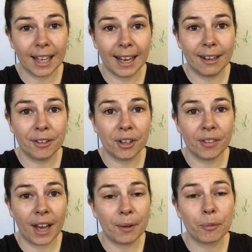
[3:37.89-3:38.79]
And
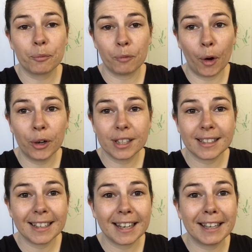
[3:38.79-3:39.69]
that
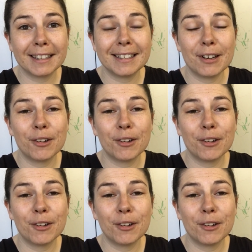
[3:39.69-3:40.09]
honestly, in